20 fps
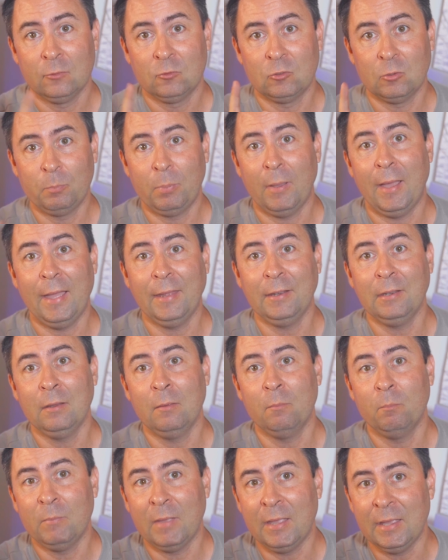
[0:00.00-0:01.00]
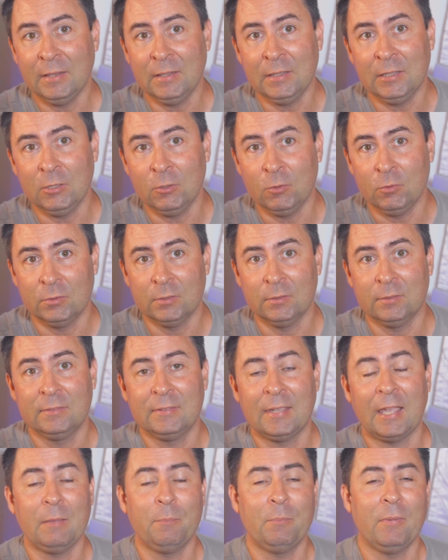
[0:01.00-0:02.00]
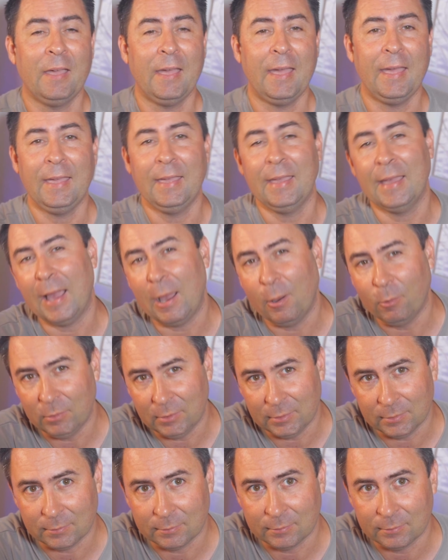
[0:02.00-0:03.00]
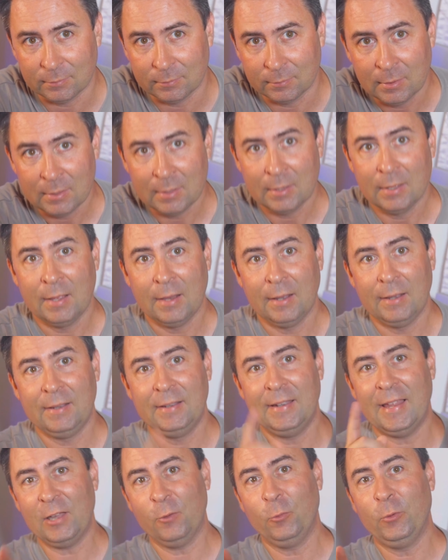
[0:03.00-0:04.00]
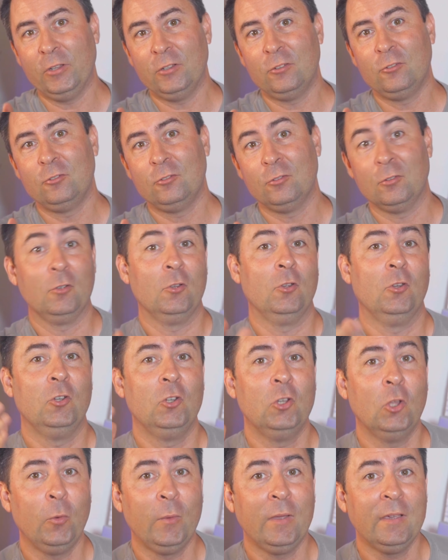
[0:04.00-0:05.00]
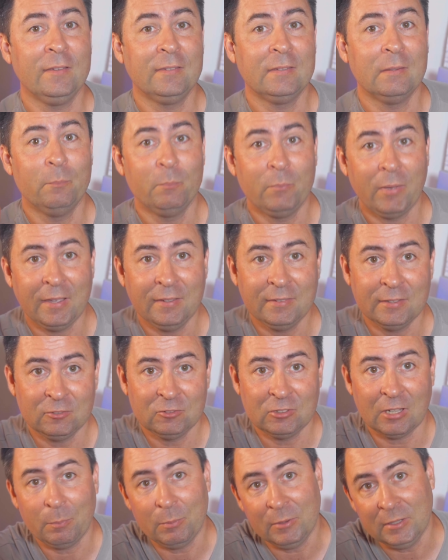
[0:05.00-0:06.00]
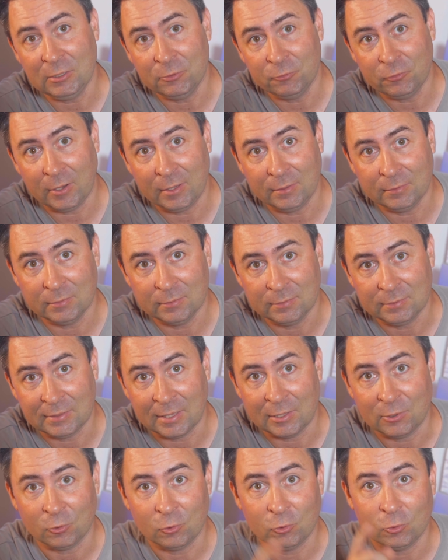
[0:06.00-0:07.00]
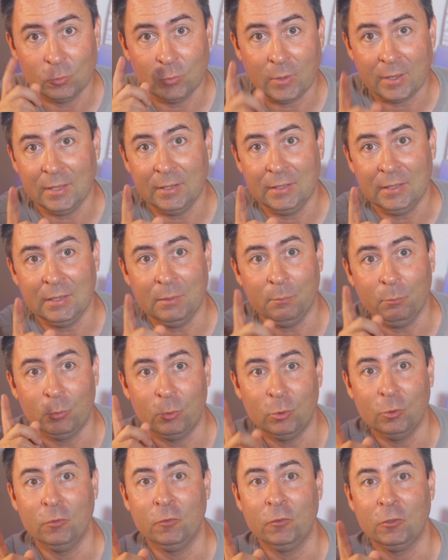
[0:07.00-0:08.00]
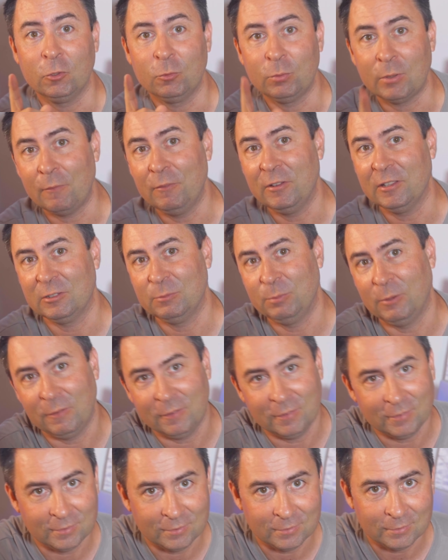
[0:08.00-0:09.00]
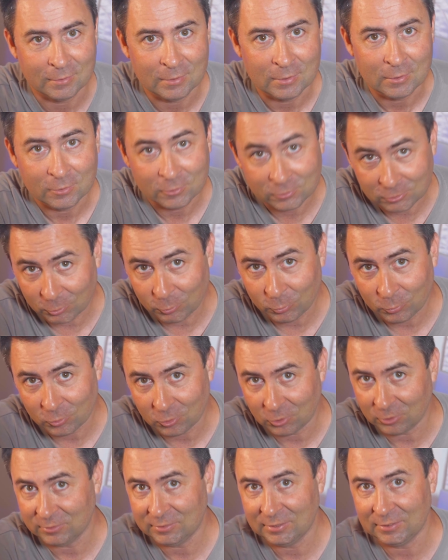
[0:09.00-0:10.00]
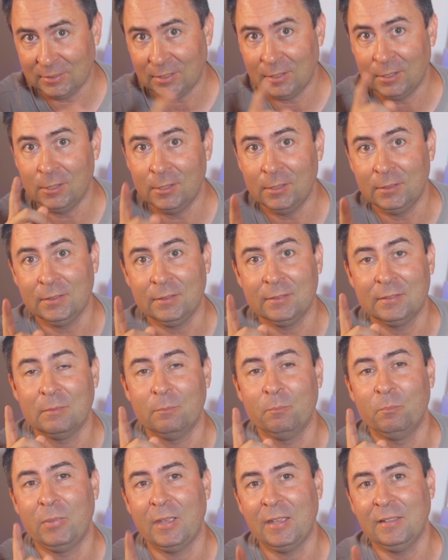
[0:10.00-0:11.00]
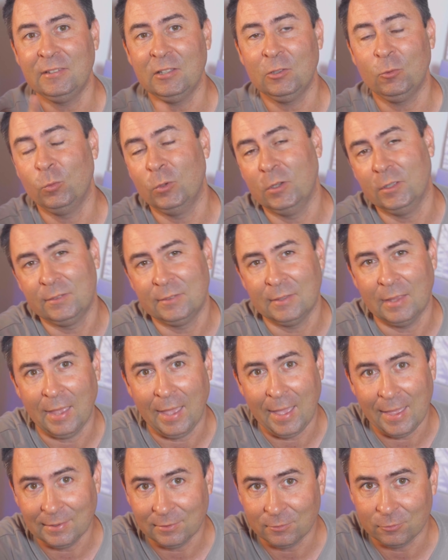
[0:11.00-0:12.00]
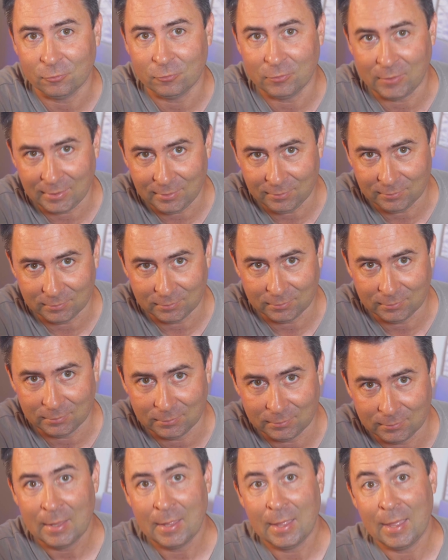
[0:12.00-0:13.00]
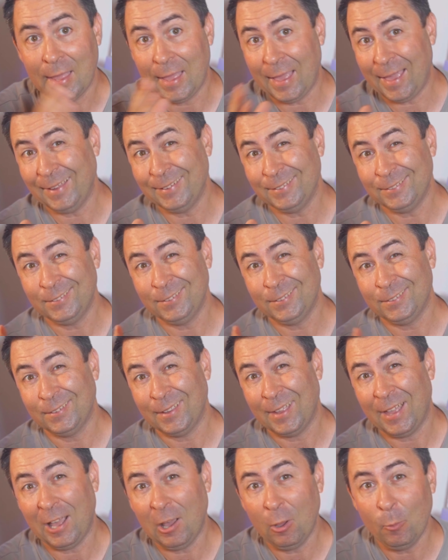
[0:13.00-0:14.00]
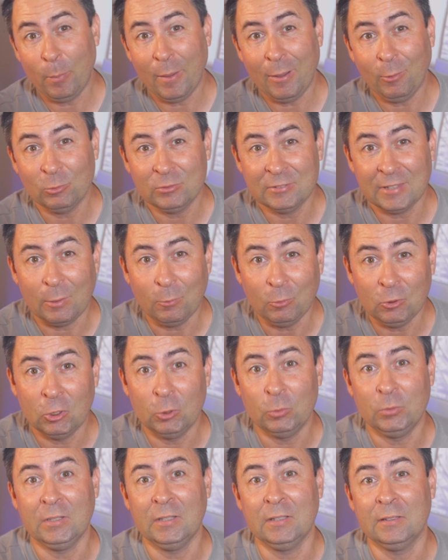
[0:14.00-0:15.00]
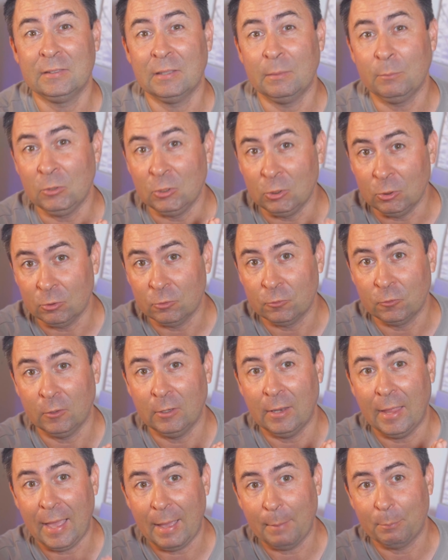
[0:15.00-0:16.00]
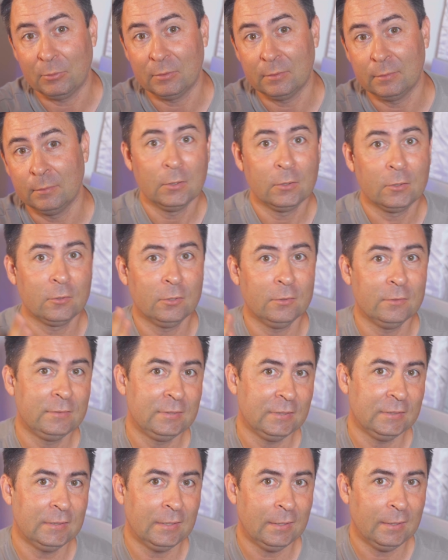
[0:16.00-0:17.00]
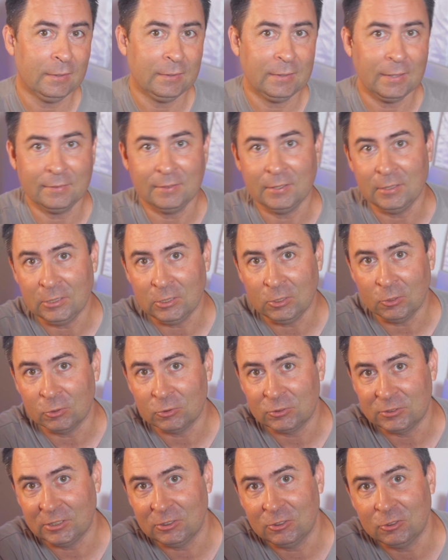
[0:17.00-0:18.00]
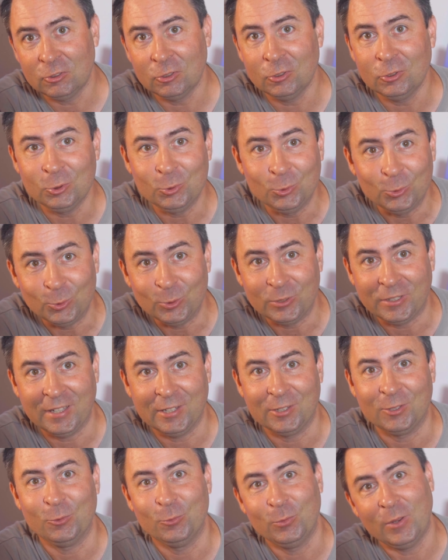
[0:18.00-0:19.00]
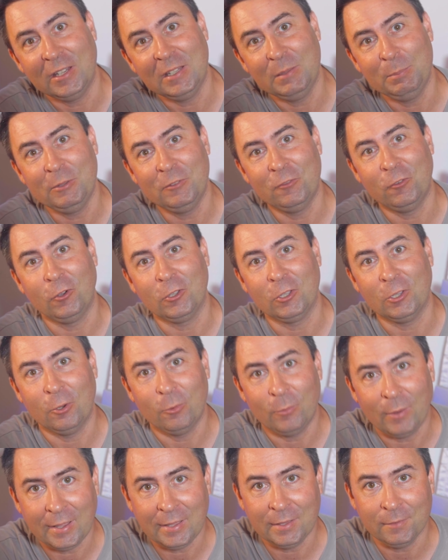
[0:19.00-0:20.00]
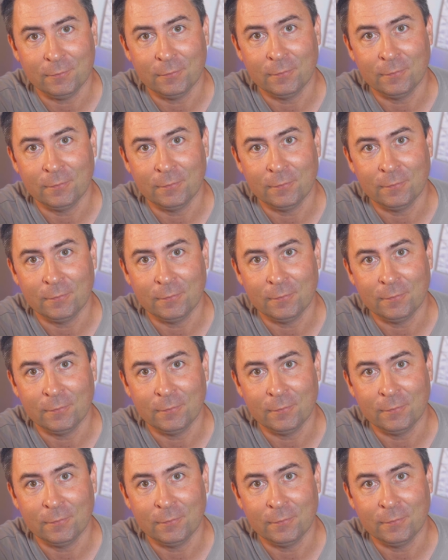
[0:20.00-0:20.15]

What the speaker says: Japan mainly uses Type A outlets. Language. Knowing some basic Japanese phrases can greatly improve your travel experience, so consider learning some basic words and phrases. And how about downloading some useful apps? Consider getting your digital toolkit ready before you arrive.